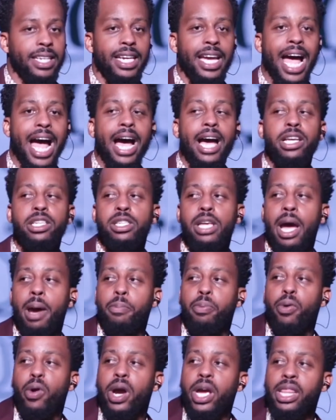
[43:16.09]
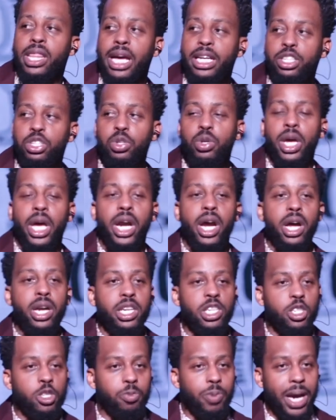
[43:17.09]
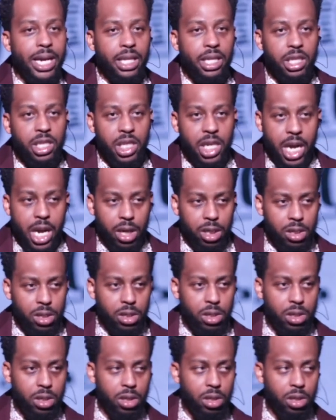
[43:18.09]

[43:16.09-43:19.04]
Guys, I pray that you get unexpected checks.